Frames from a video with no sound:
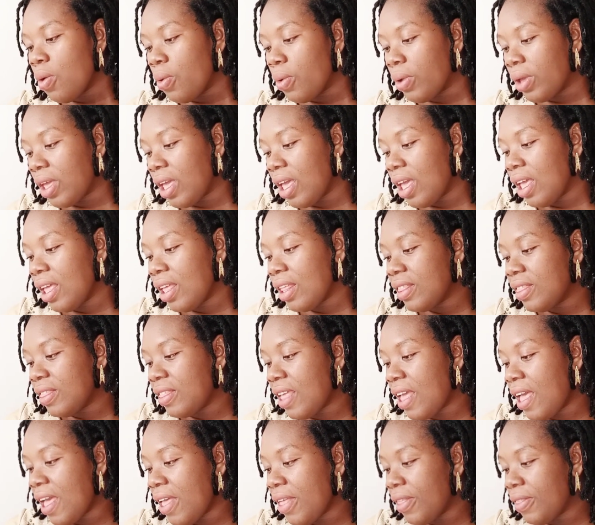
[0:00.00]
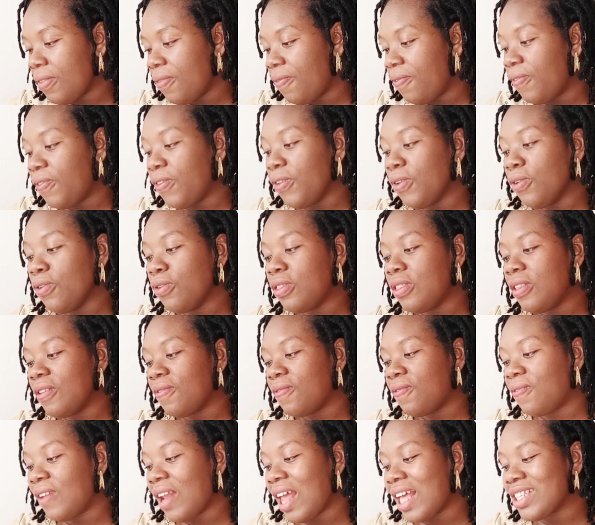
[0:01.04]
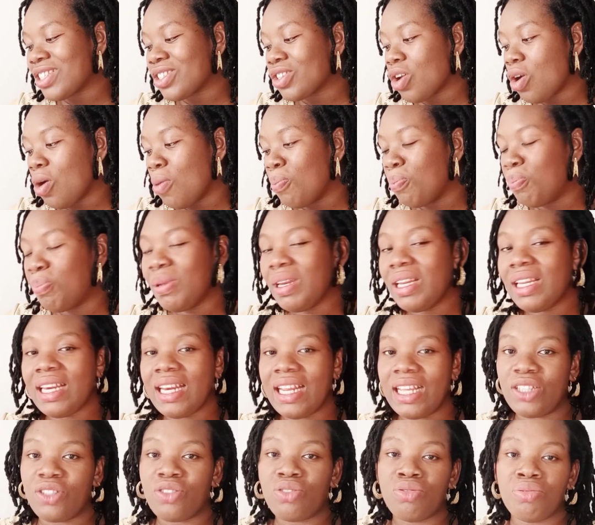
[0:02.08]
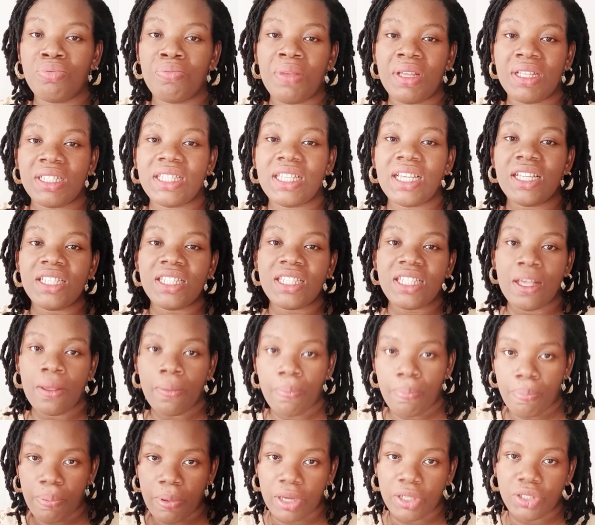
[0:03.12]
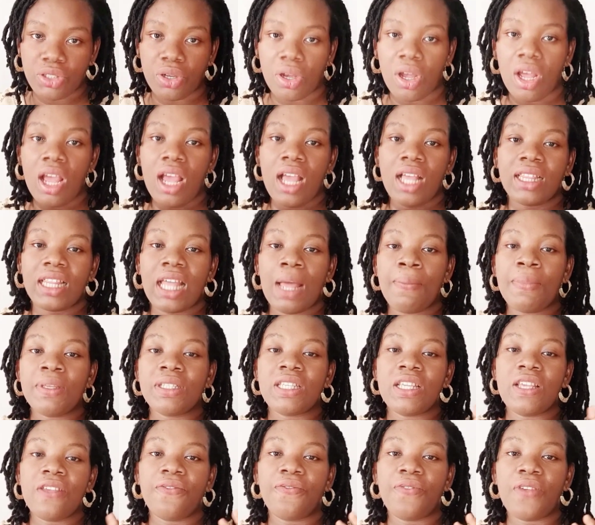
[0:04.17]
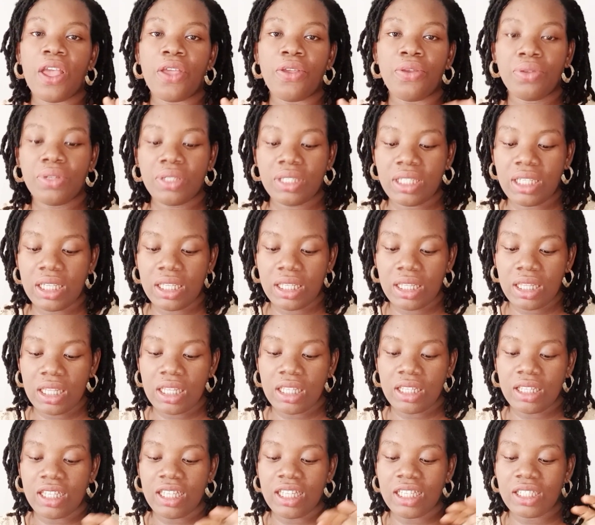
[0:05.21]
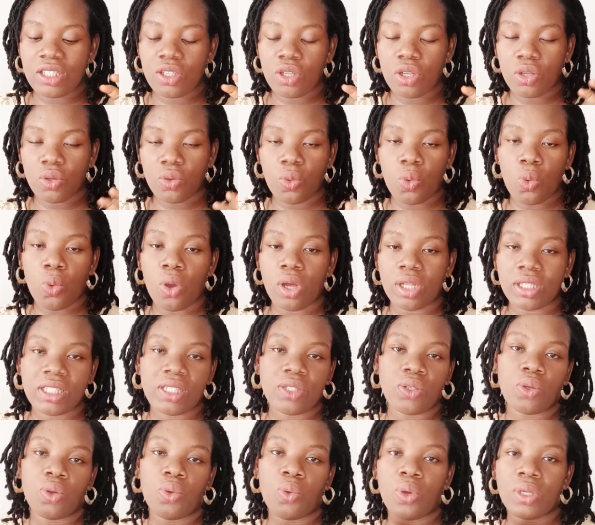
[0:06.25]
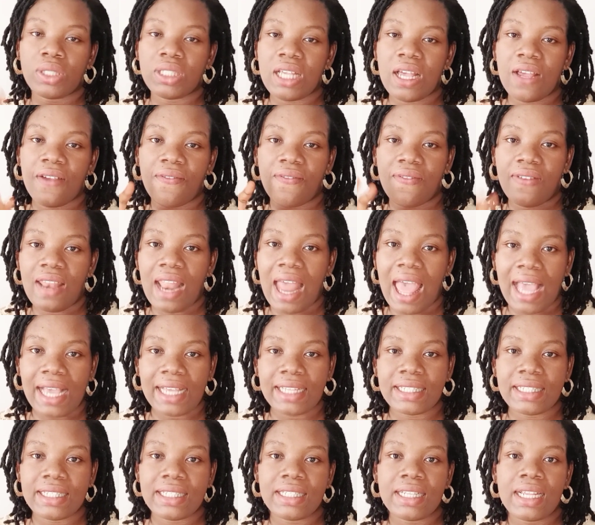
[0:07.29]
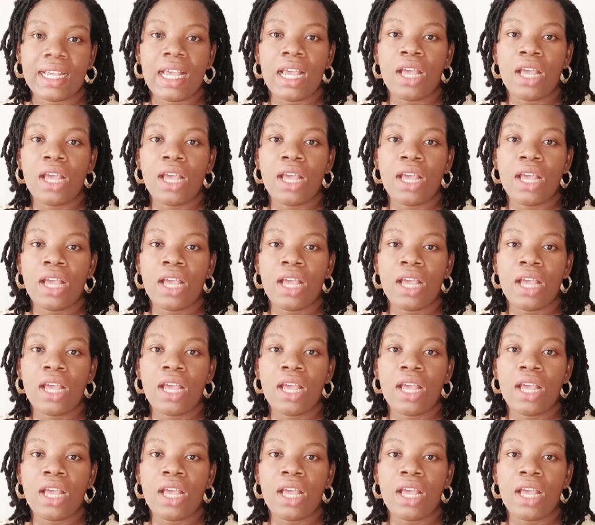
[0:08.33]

Okay, then fill the flask completely to maintain temperature. That means if you're using this water flask,